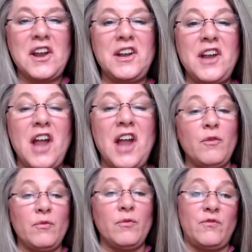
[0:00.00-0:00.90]
Not a
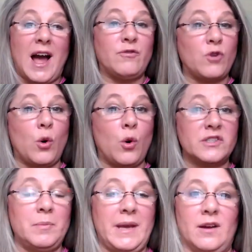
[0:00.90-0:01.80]
five
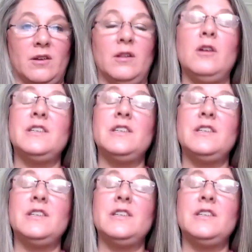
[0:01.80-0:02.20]
course meal,